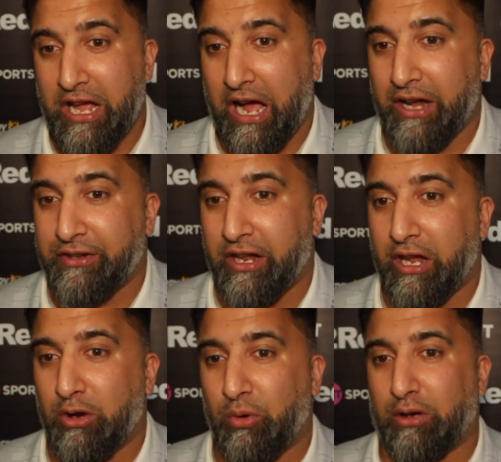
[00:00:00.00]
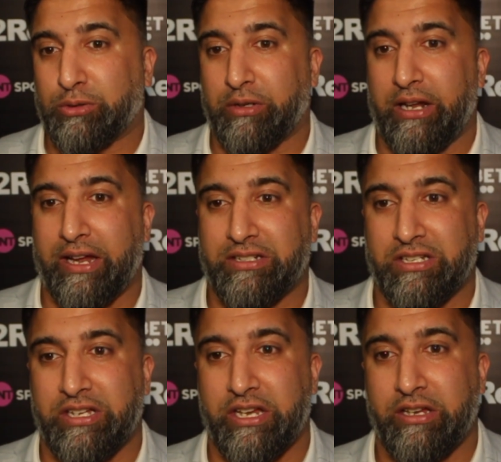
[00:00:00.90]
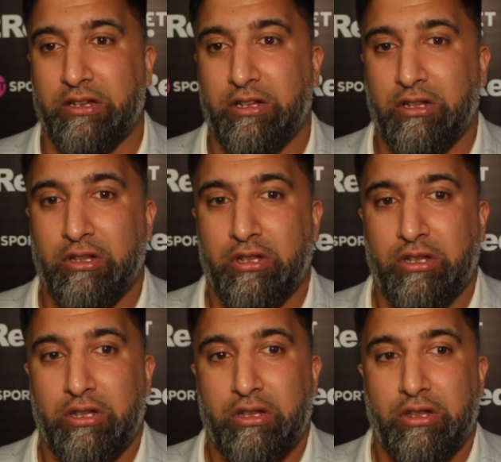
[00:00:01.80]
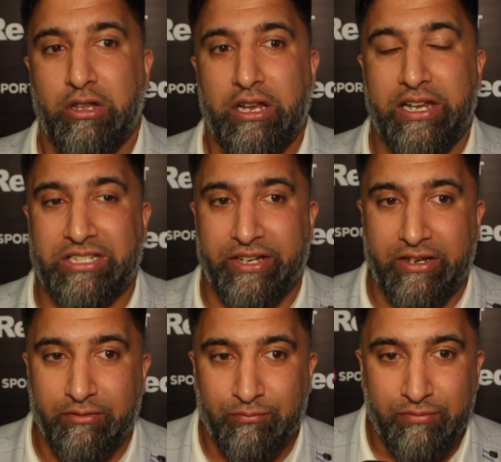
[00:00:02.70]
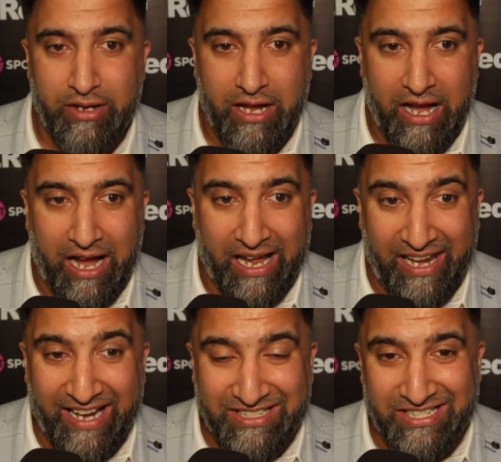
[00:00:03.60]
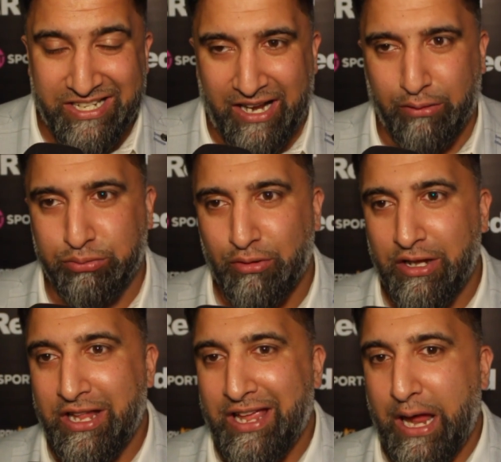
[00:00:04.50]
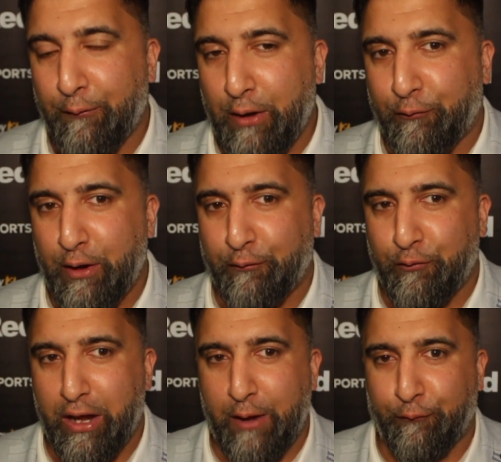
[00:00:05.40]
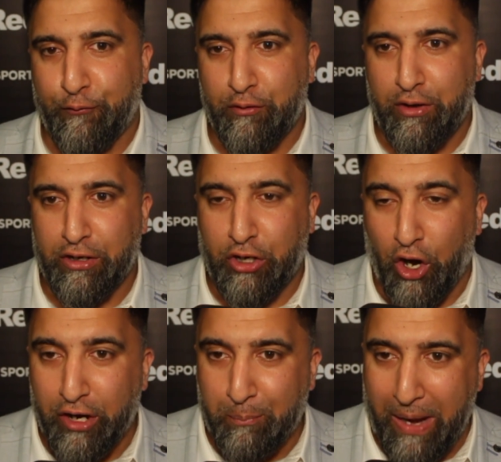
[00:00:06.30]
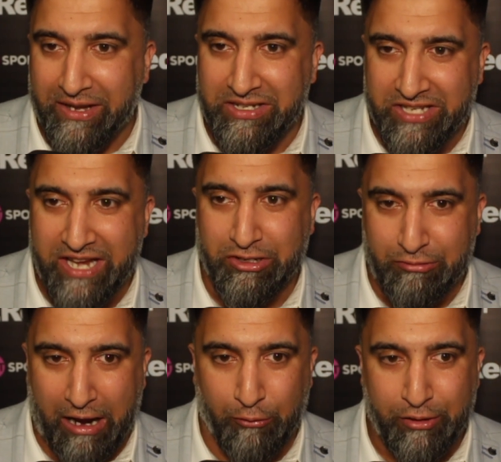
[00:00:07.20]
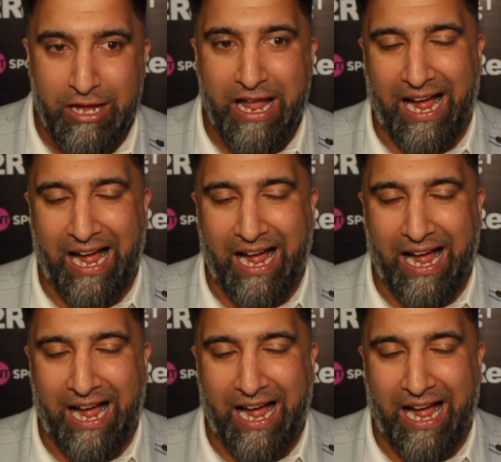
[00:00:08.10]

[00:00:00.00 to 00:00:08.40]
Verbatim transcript: And uh, who else would I like to see? Listen, I like to see if if if, if Connor Ben stays around.